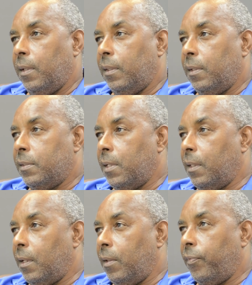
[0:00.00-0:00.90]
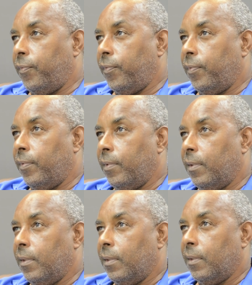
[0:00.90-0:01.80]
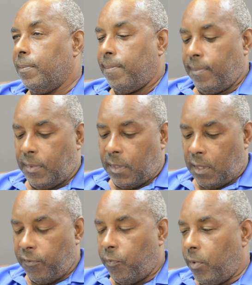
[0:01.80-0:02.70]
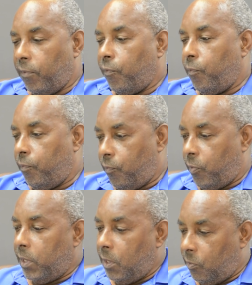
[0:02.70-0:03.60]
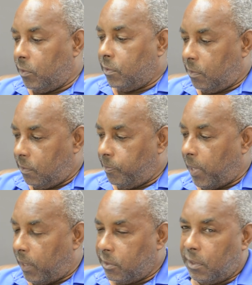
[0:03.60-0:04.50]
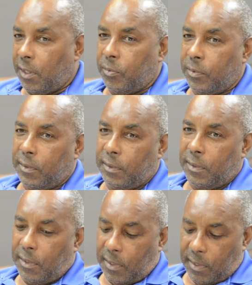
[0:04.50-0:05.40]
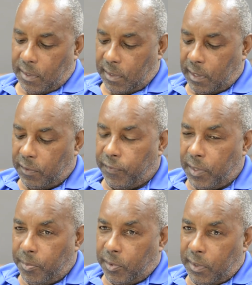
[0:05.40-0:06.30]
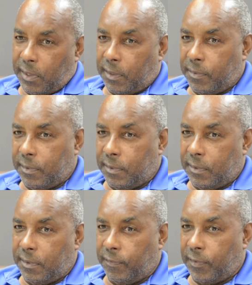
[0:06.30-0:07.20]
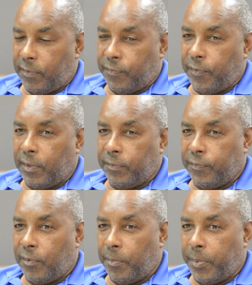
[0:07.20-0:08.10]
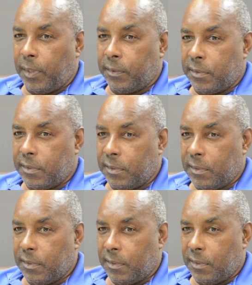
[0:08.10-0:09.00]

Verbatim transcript: And they said that if, if, if when he was passing out, that if anybody had, if they'd felt for a pulse,